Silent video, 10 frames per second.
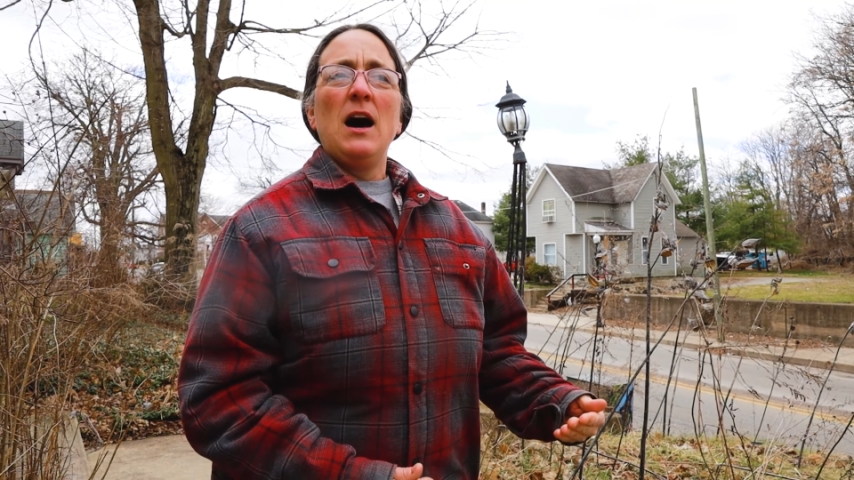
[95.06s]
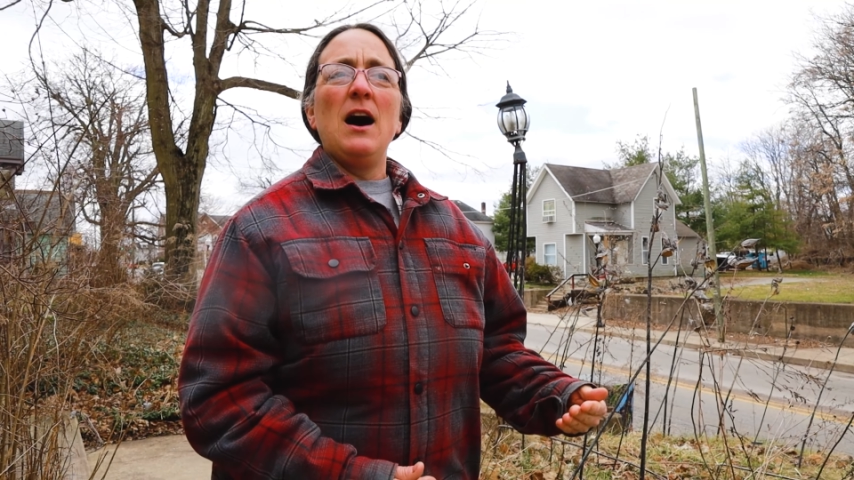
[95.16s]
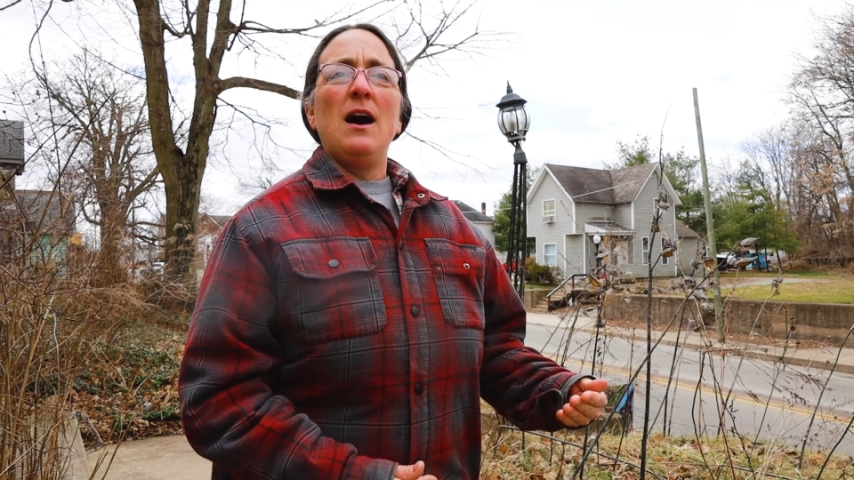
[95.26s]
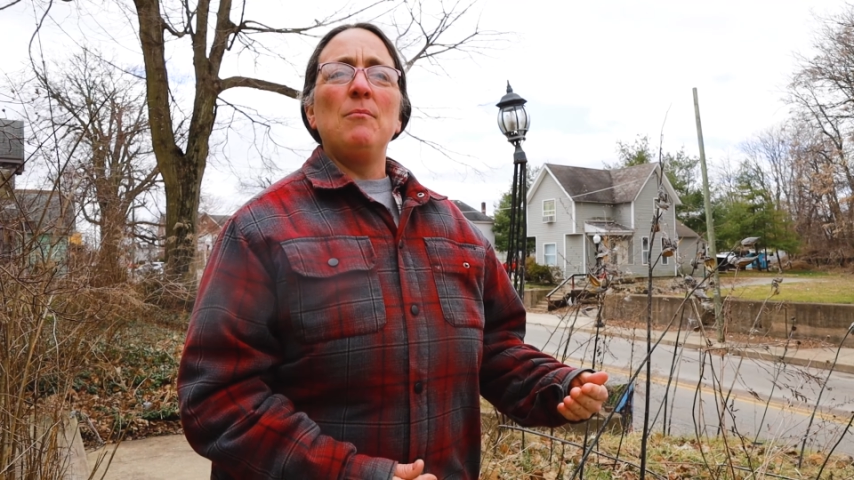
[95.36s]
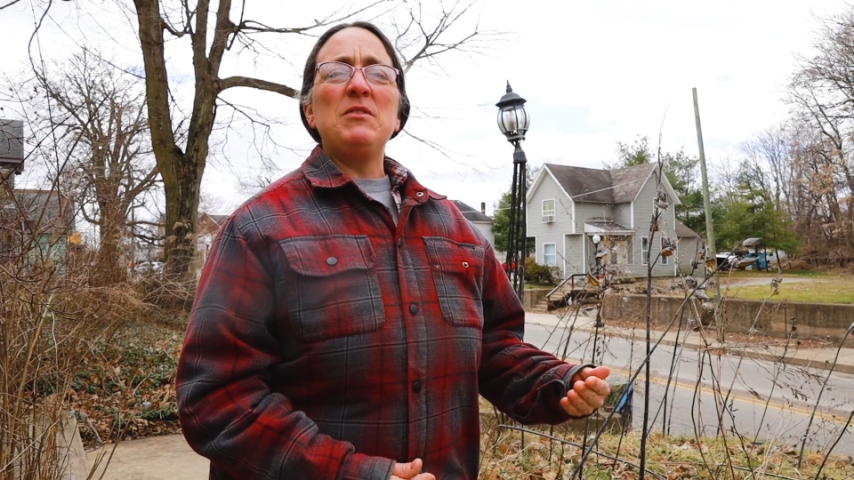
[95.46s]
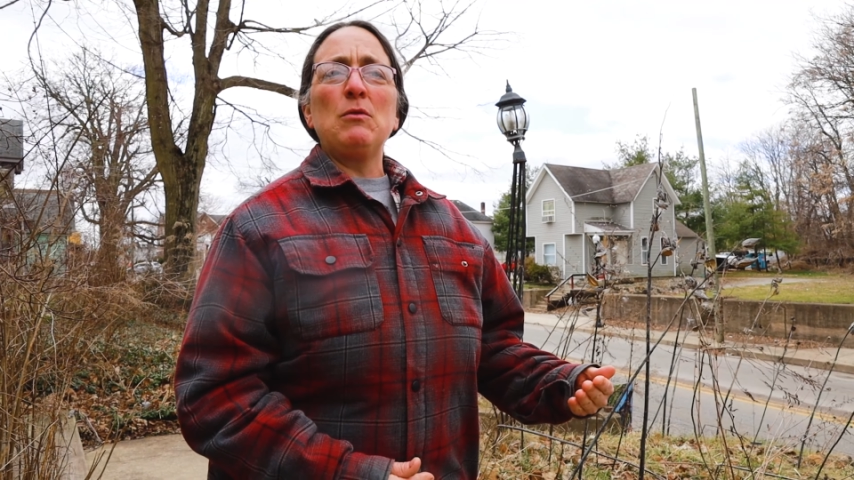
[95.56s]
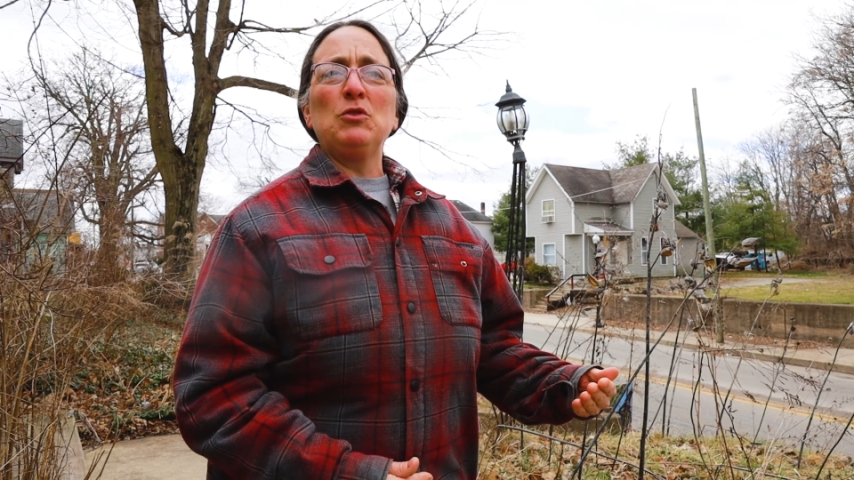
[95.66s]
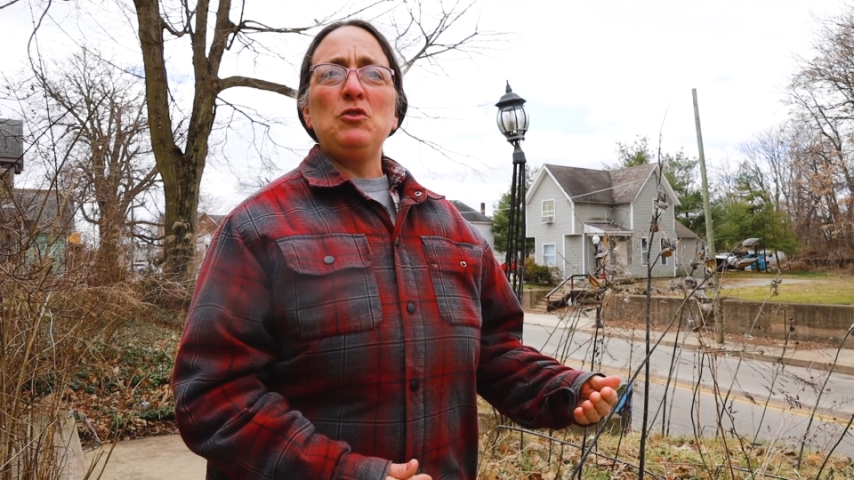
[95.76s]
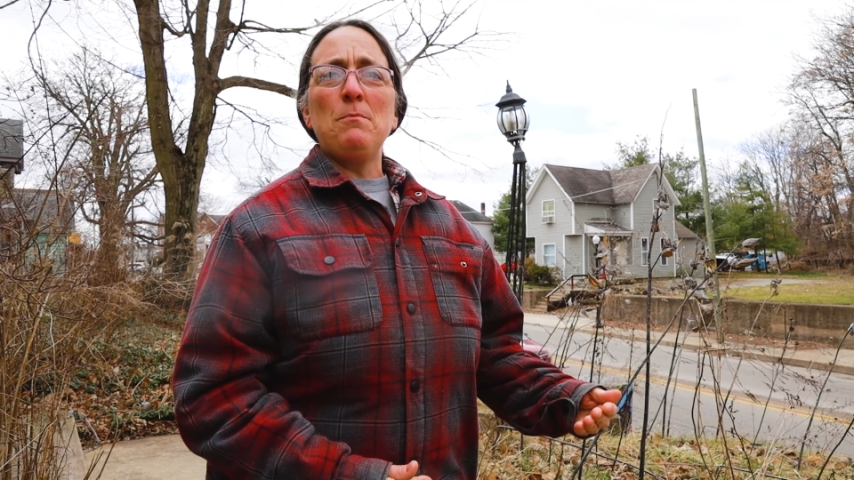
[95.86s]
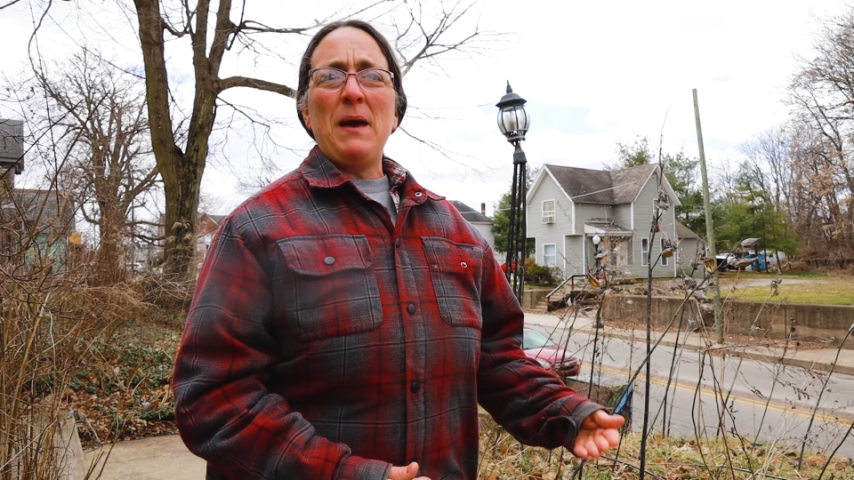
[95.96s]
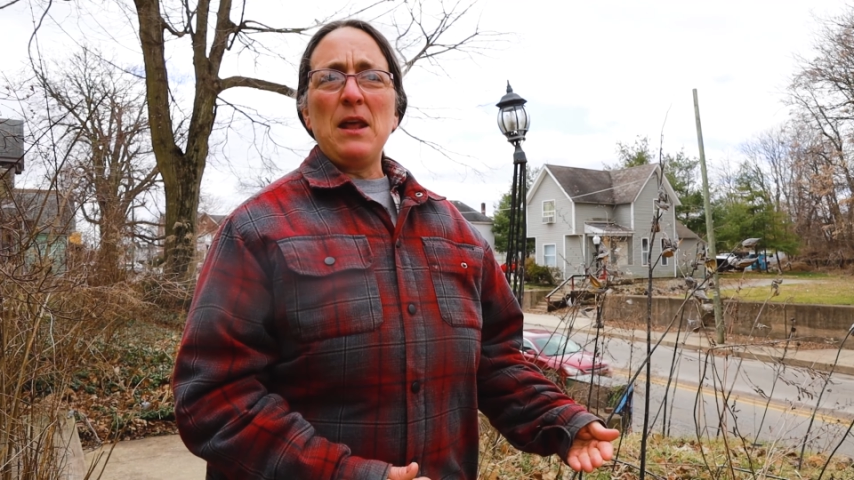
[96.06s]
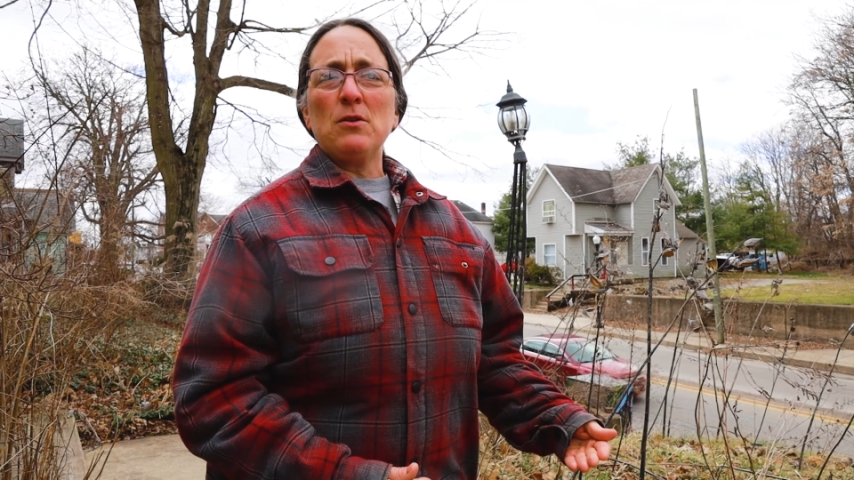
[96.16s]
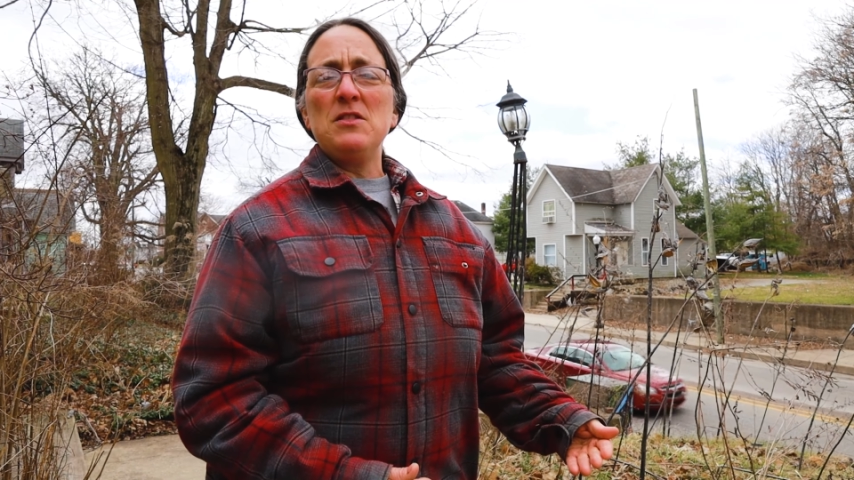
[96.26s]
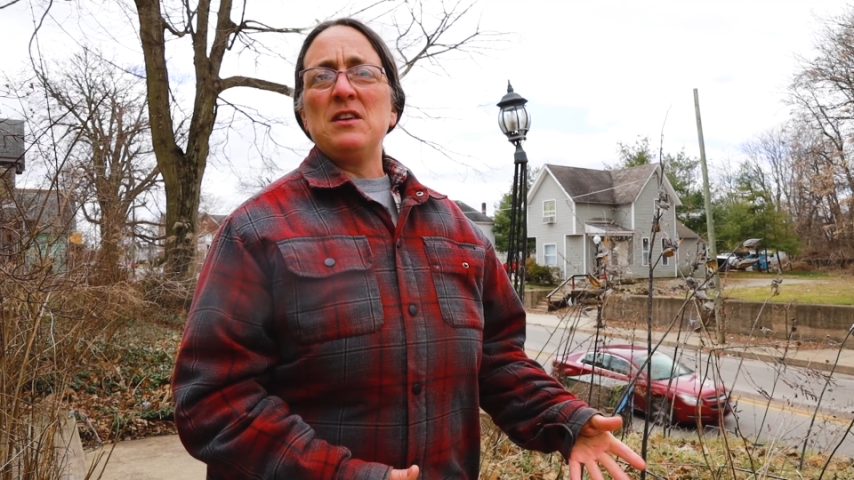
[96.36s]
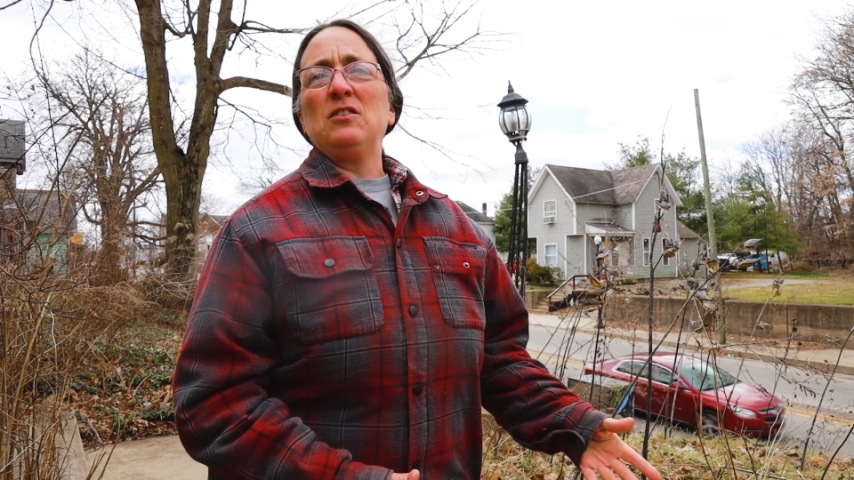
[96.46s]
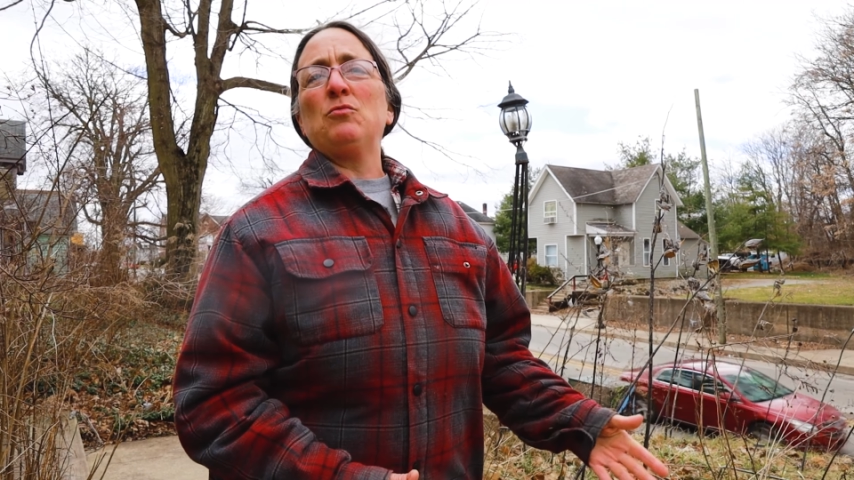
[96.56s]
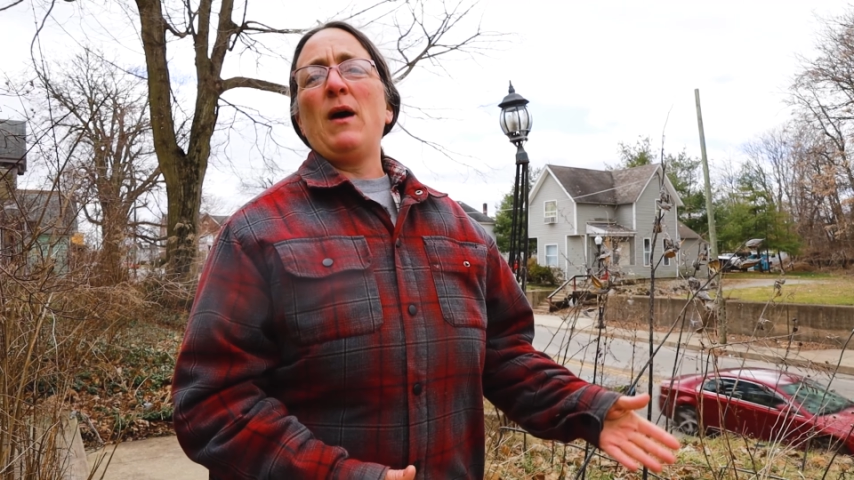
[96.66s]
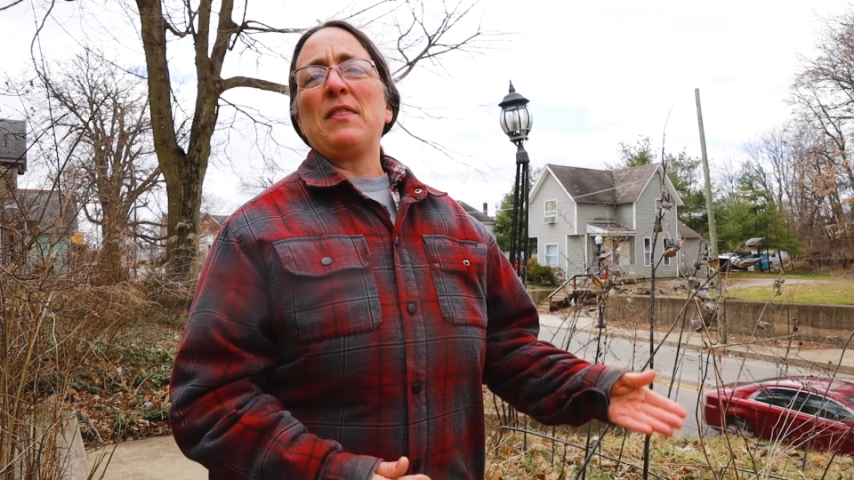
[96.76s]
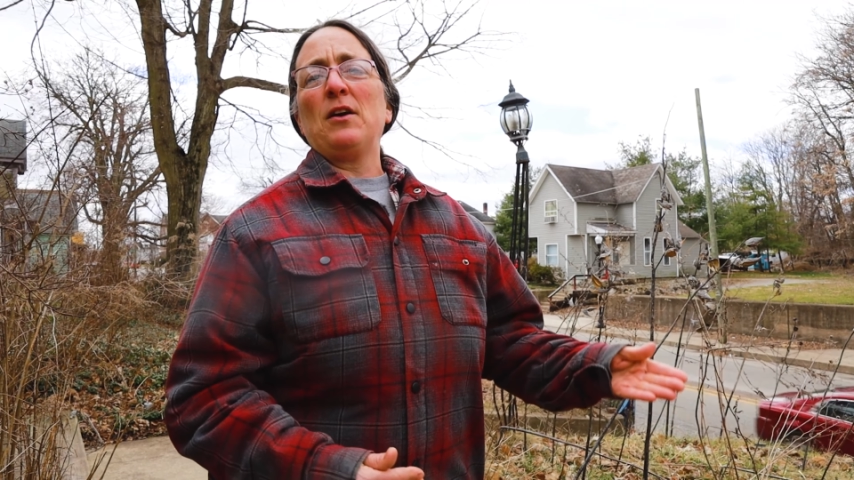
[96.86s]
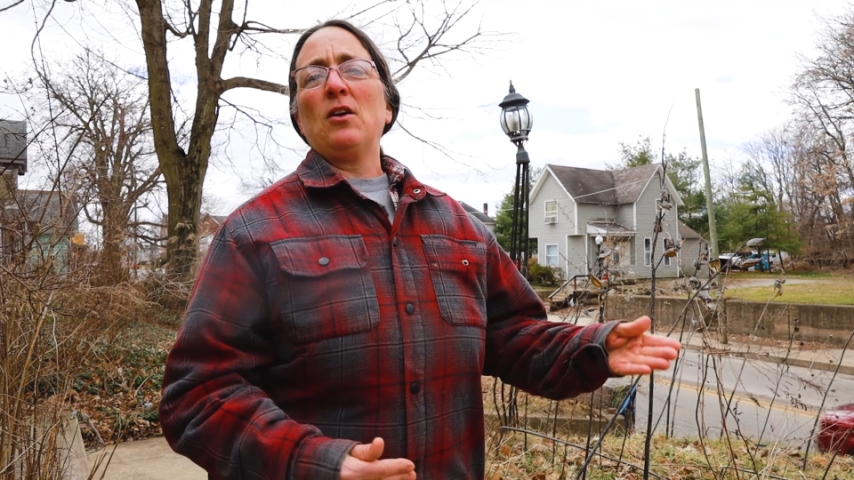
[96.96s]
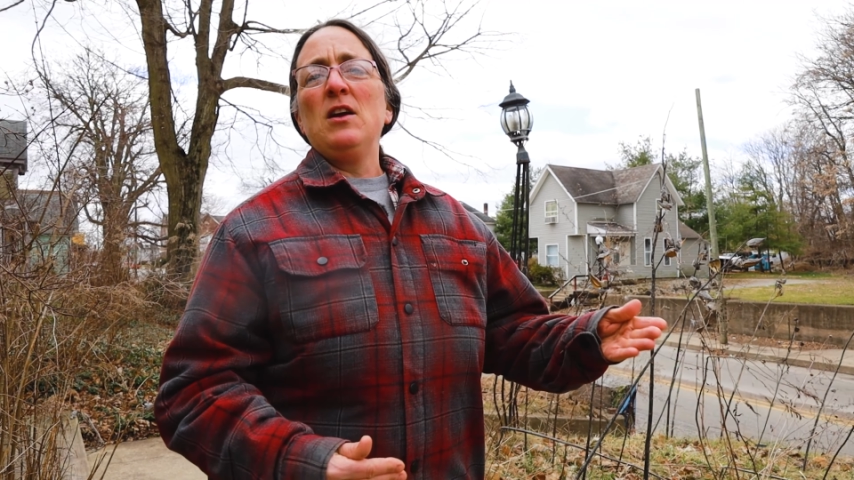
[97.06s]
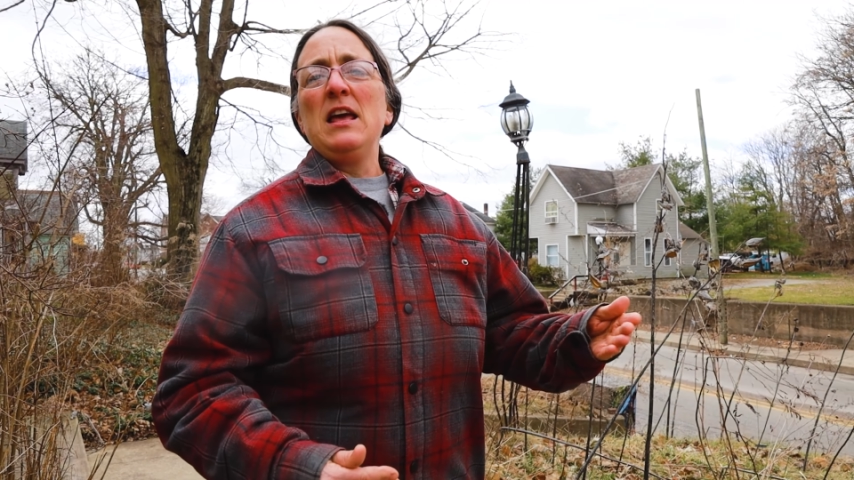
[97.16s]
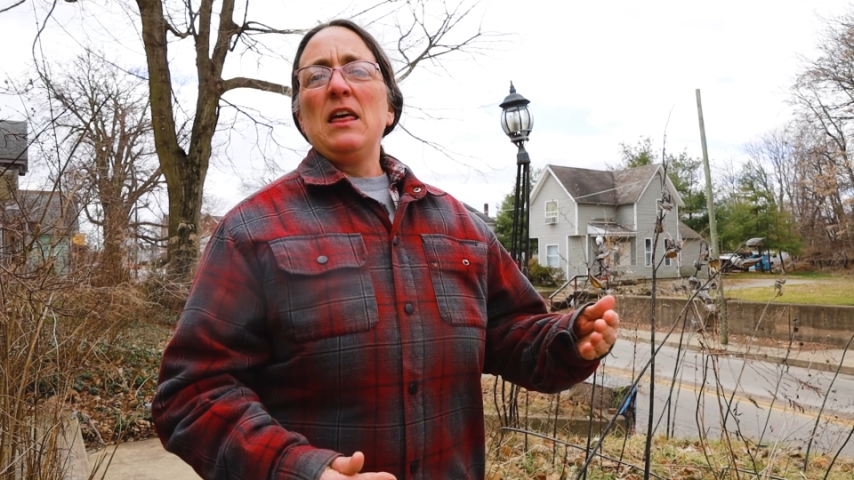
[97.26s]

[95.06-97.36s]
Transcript: um, that will do better in this weather